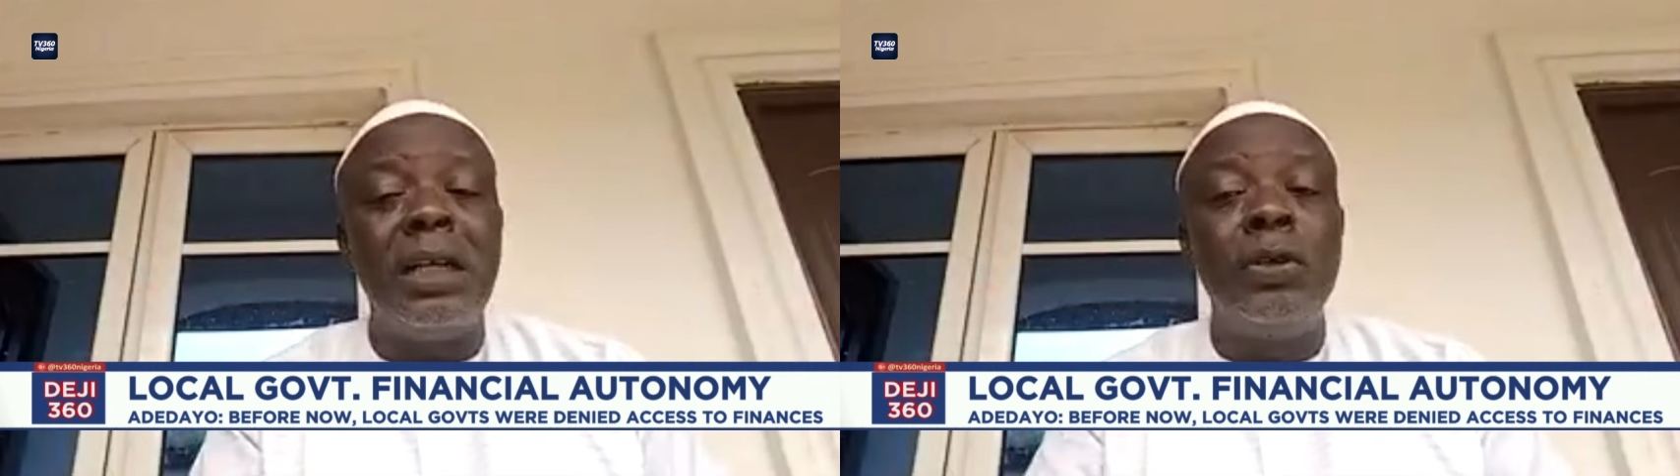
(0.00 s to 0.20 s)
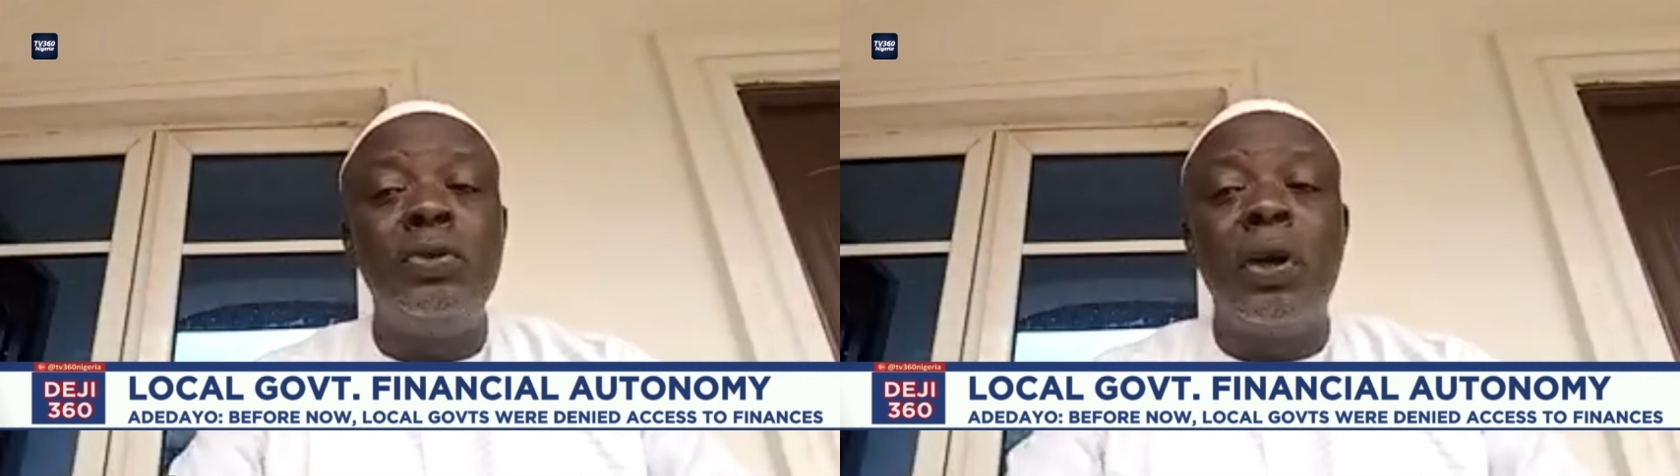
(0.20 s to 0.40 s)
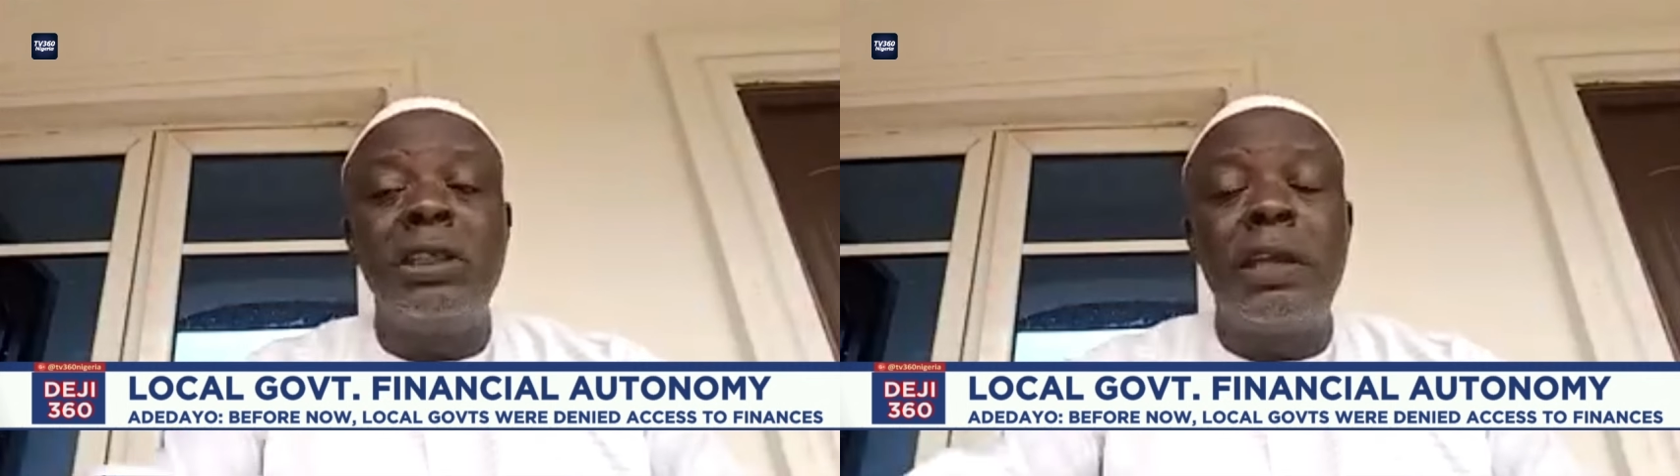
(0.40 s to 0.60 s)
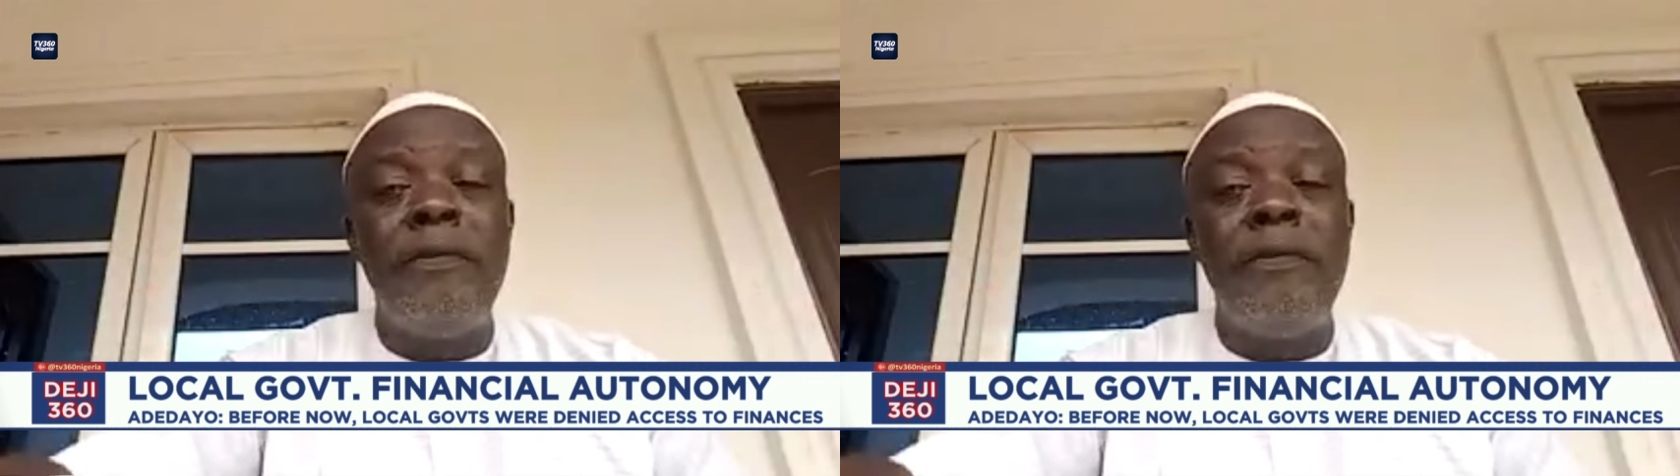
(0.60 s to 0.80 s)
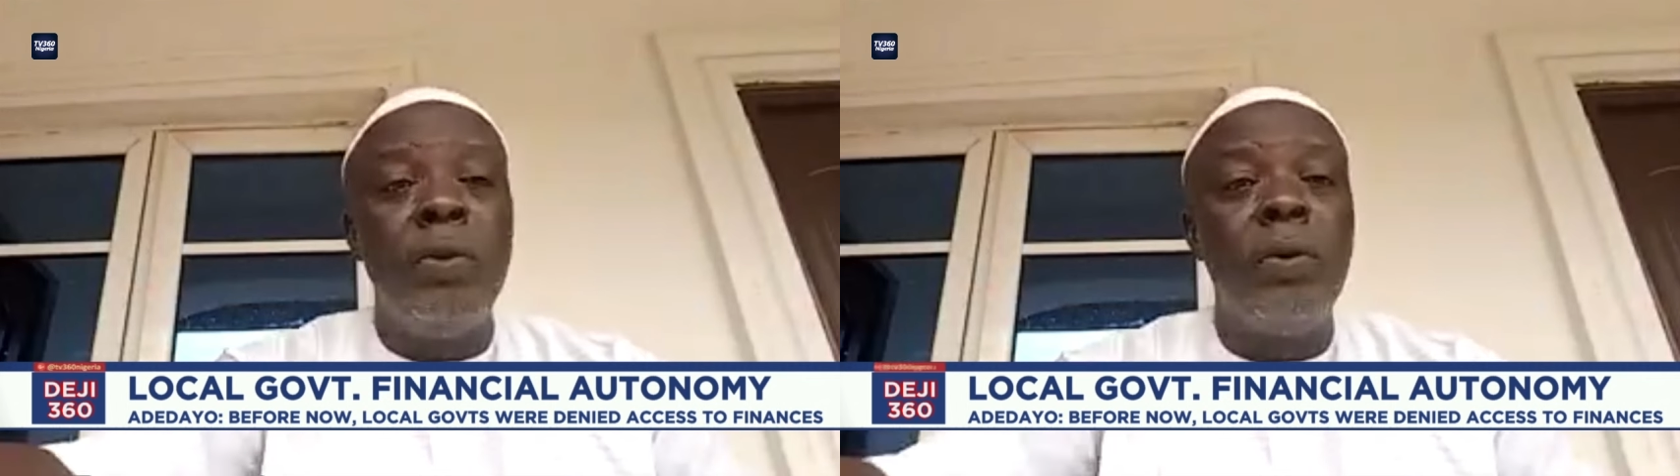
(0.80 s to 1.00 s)
that they will just
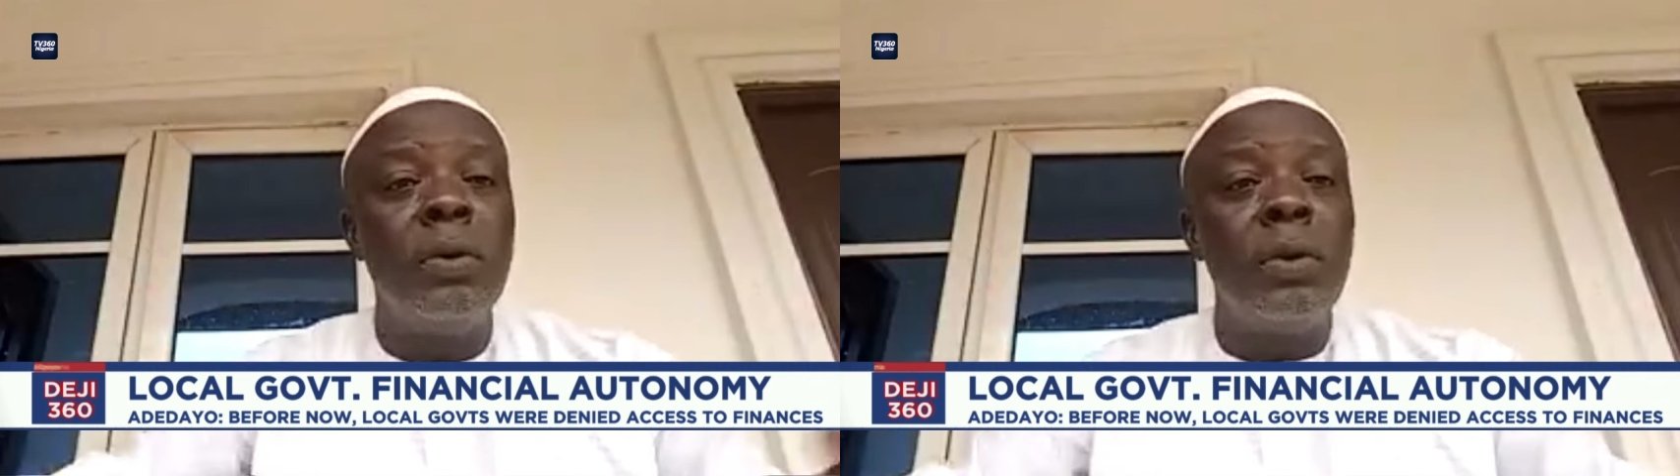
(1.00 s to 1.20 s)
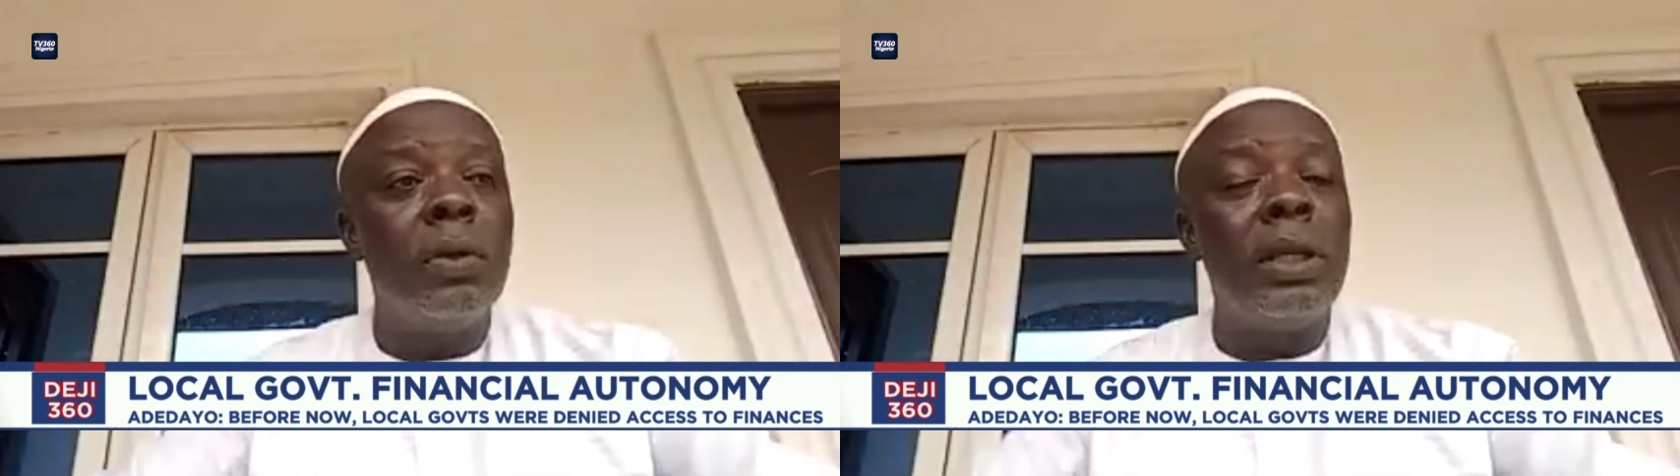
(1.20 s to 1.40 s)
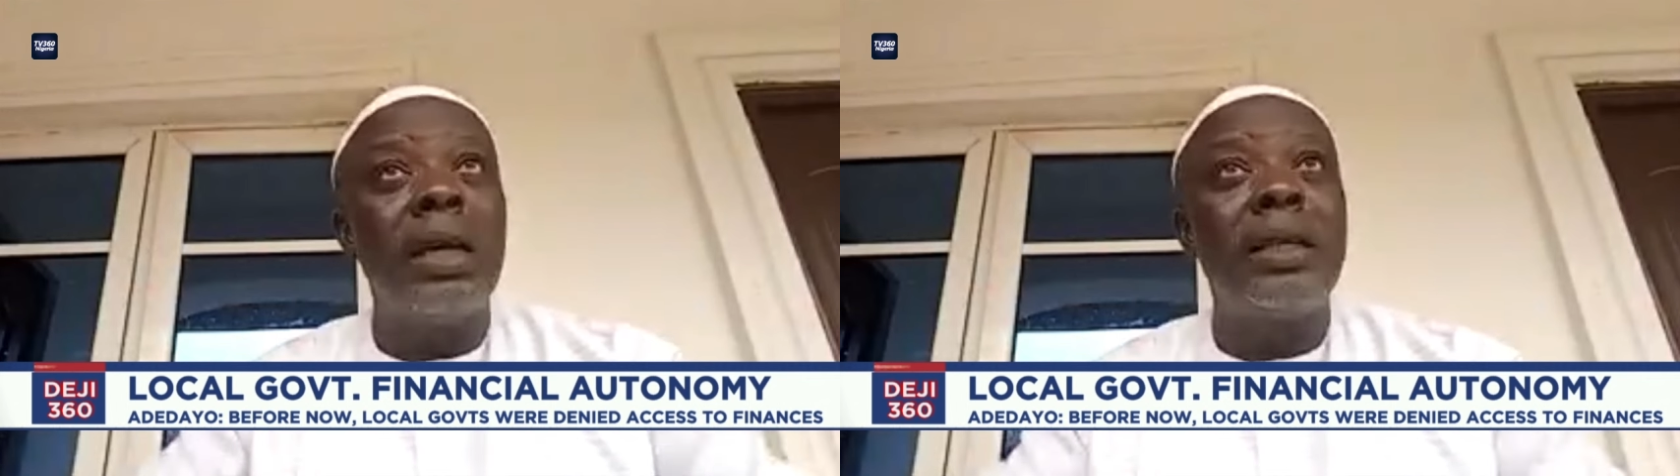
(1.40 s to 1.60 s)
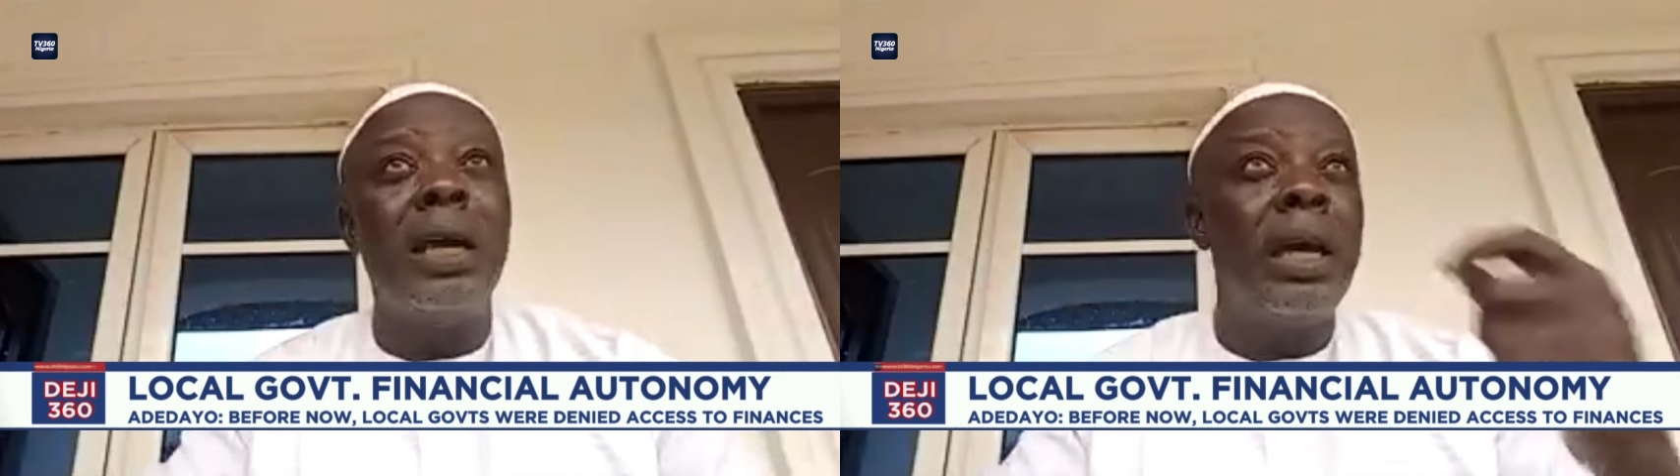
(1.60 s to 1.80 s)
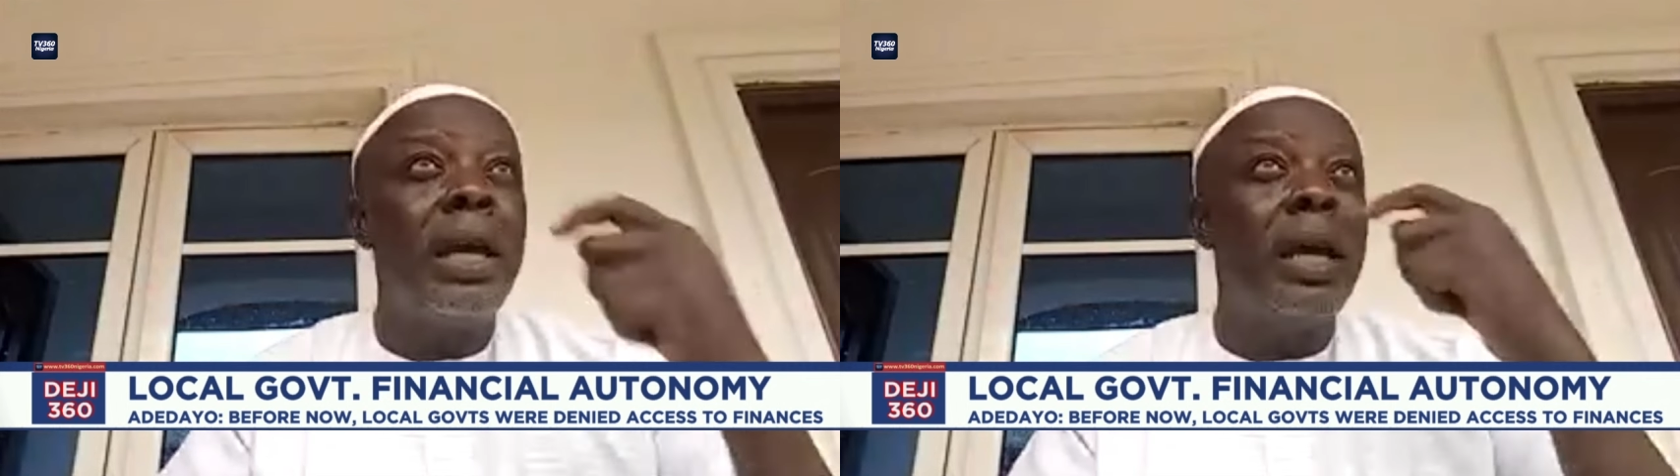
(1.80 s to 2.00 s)
give you
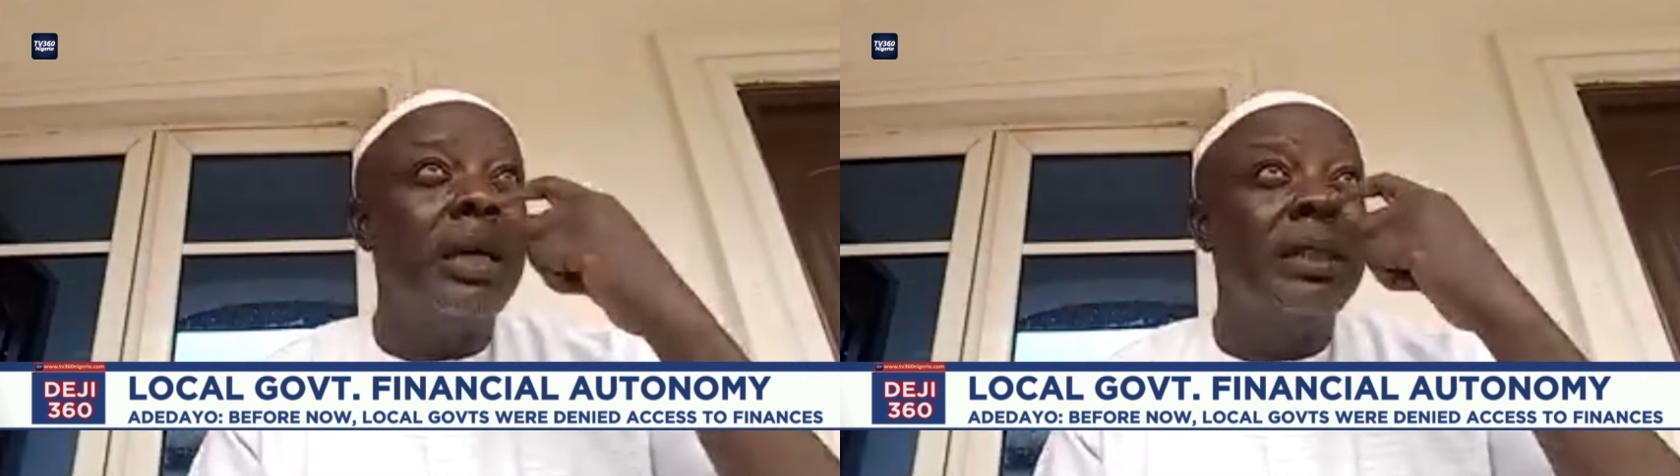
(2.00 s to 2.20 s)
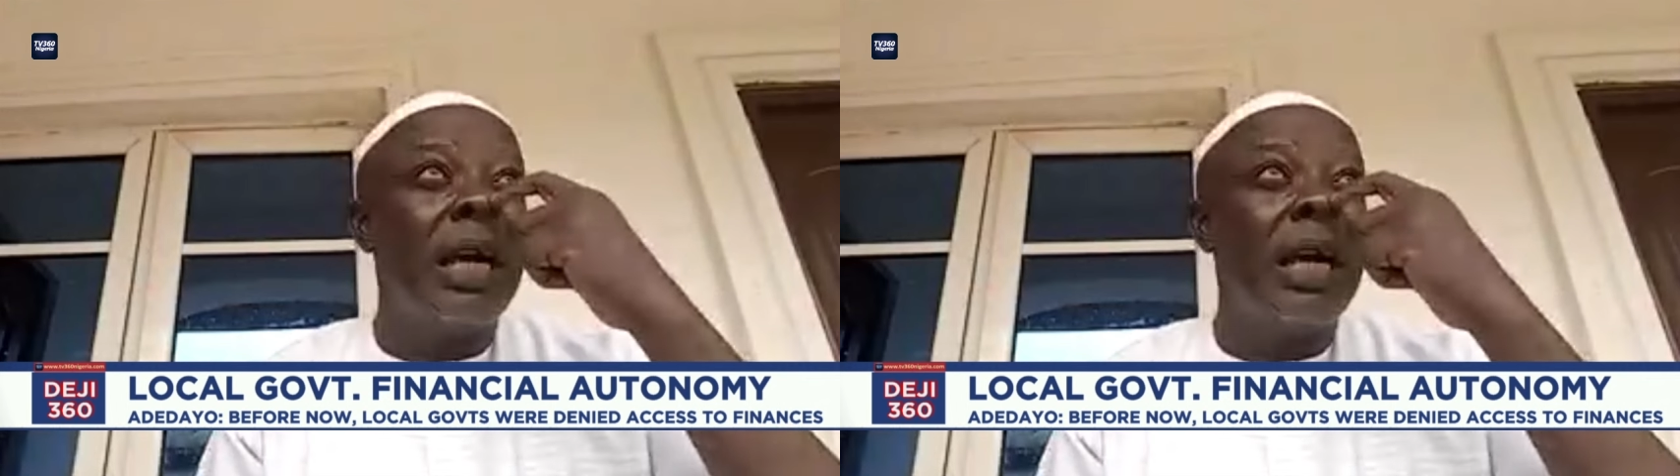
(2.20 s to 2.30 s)
like a,